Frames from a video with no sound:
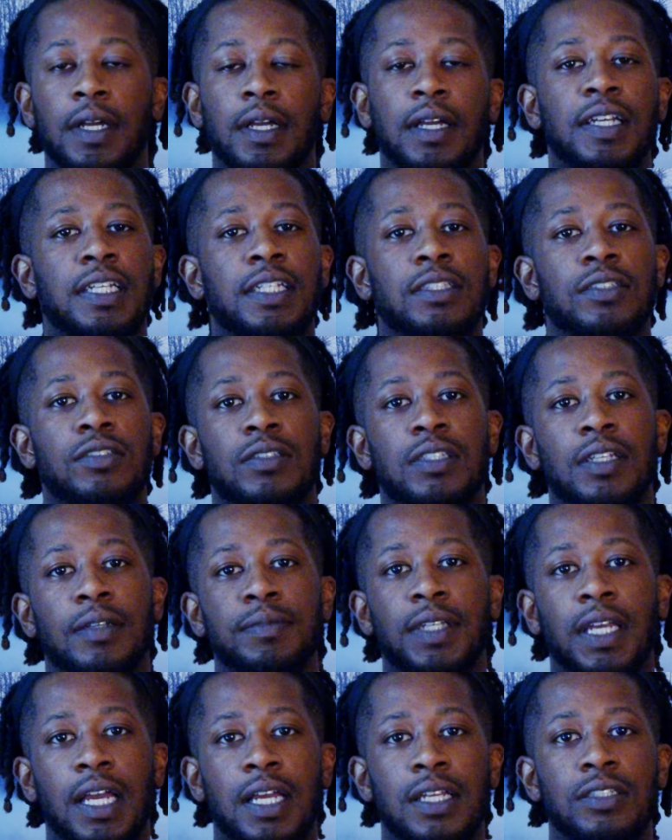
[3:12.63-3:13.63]
And
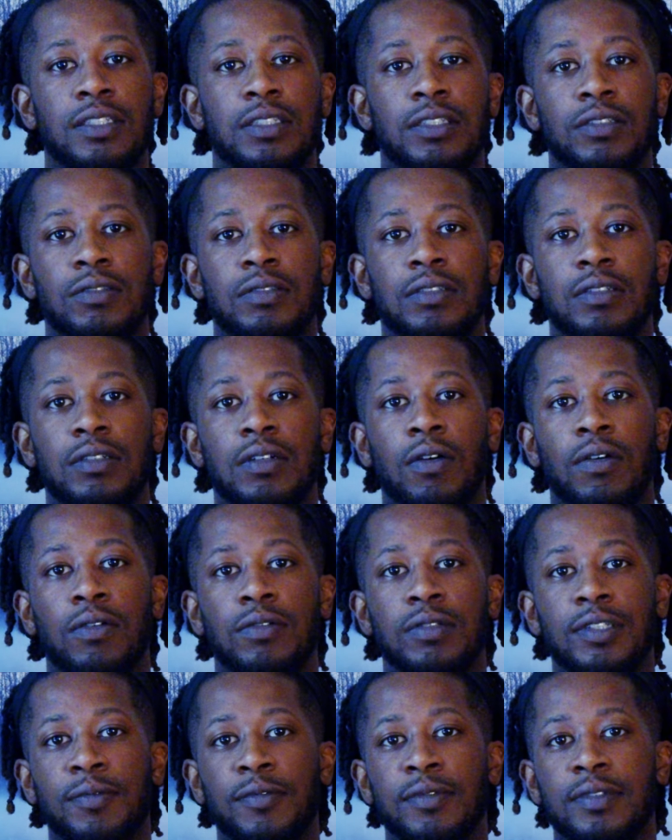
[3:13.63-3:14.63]
sometimes you go
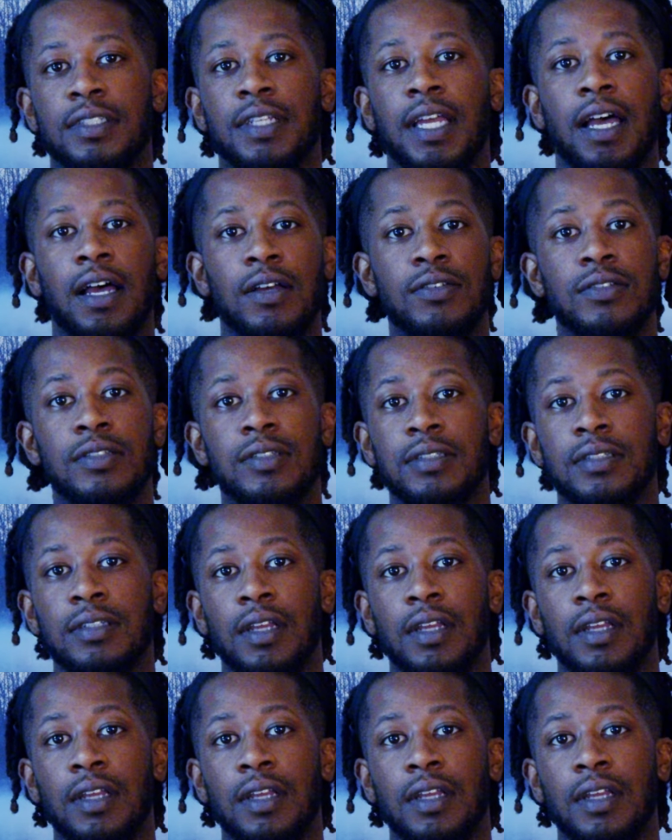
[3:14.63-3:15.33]
to someone's house,